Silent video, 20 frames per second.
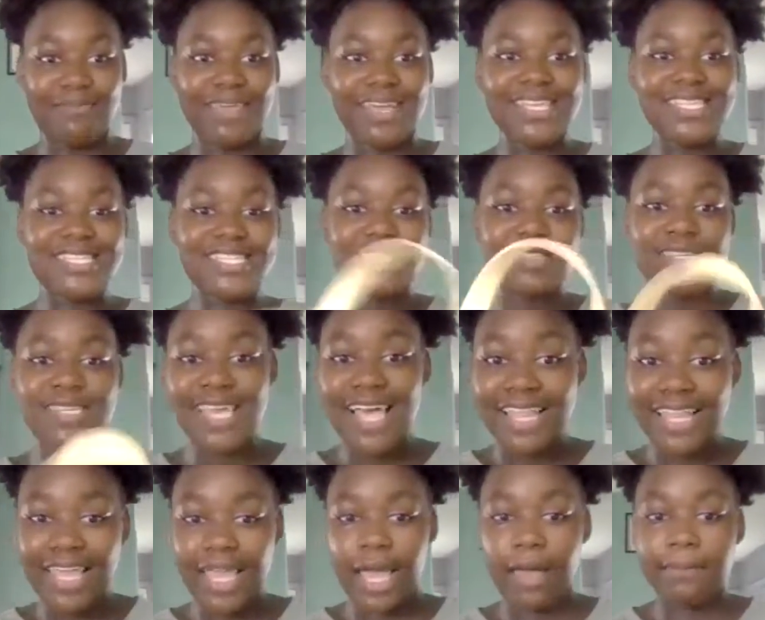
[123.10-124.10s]
because
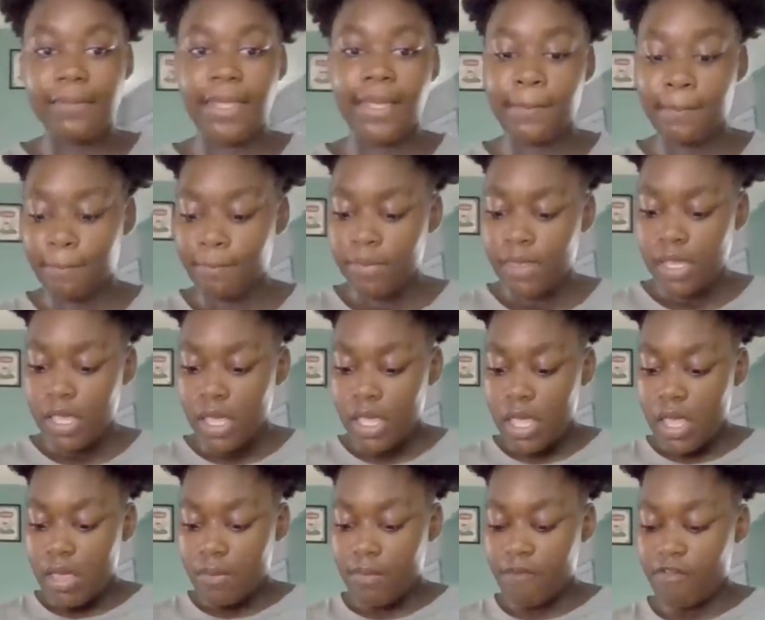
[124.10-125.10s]
yelling at me.
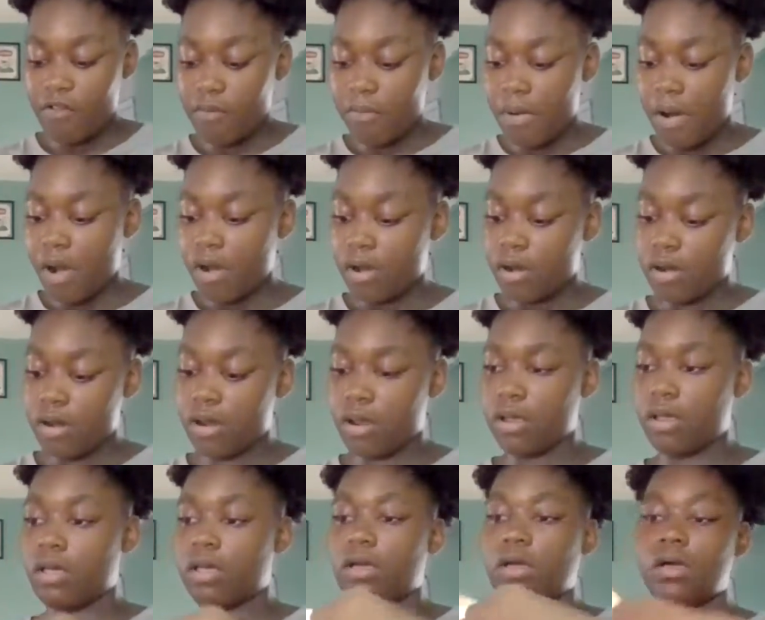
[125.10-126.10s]
My favorite part
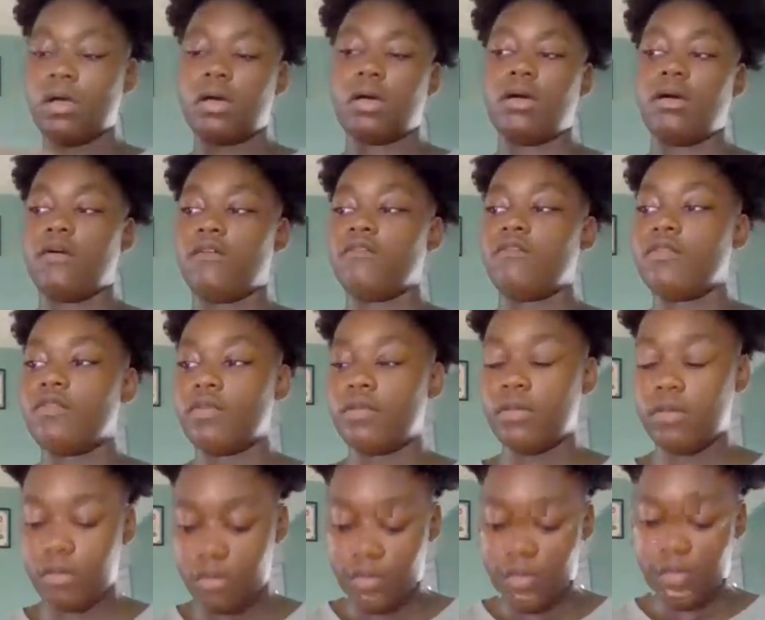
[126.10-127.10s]
of
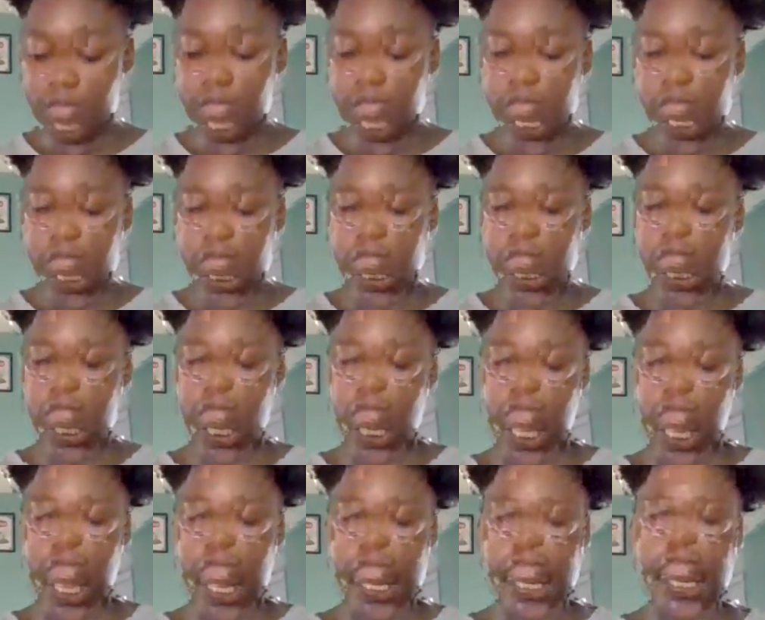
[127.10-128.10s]
it
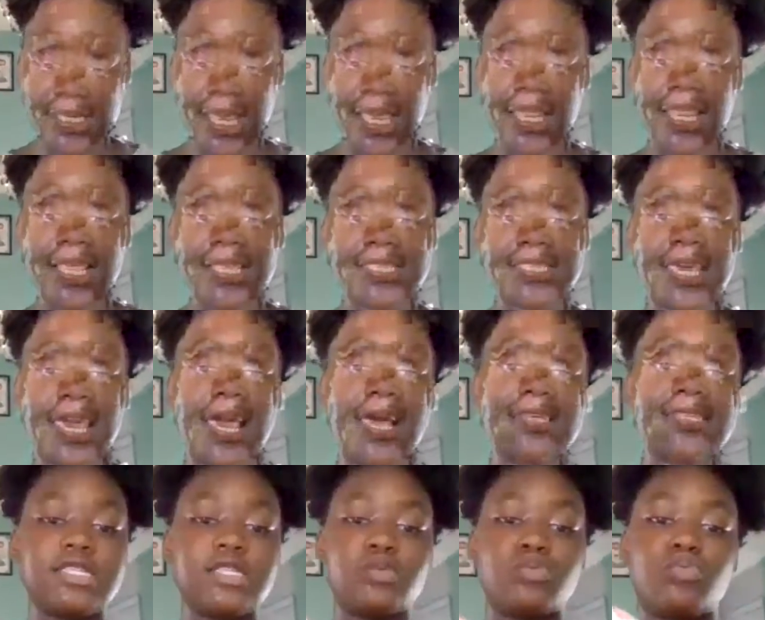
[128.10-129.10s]
and the inside is it
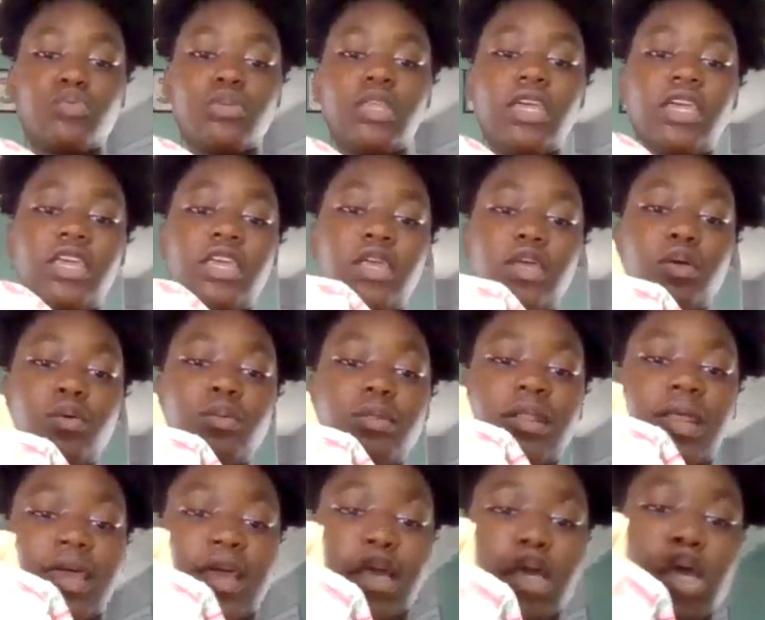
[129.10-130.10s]
has this really
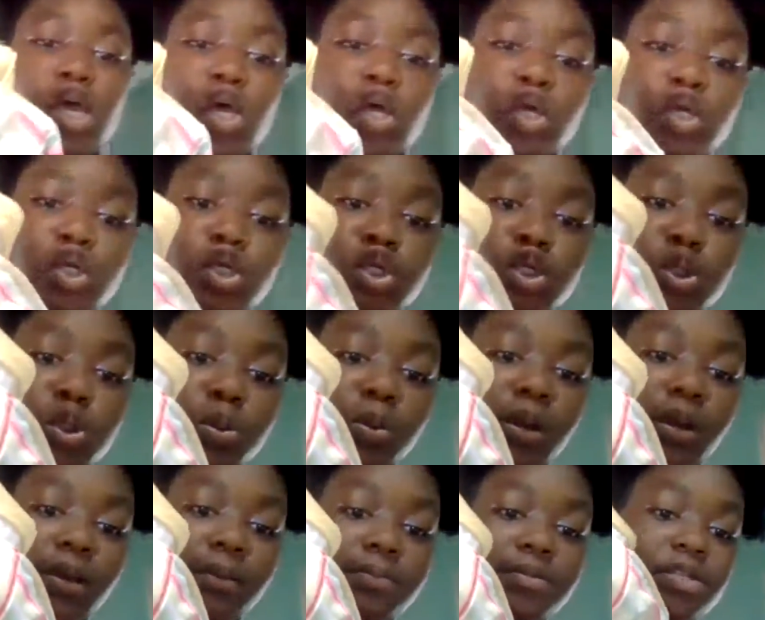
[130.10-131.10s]
cute like
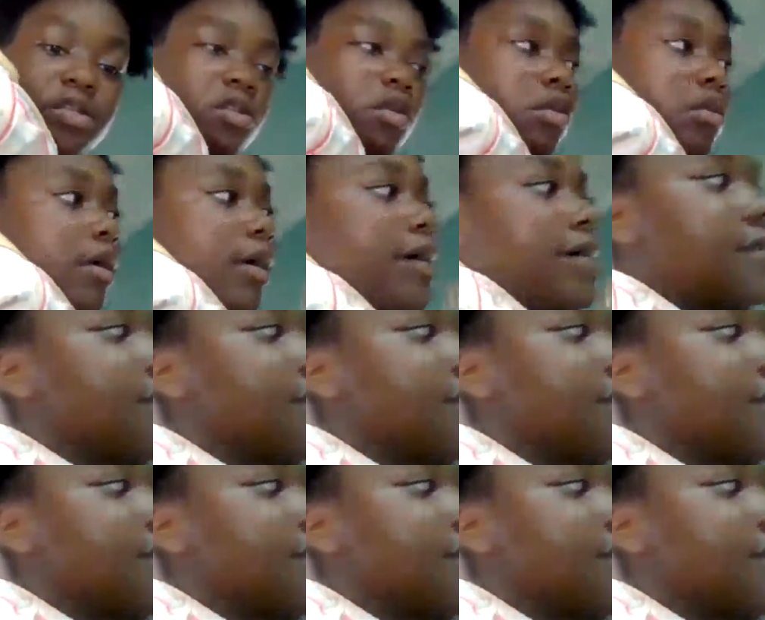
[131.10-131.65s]
striped.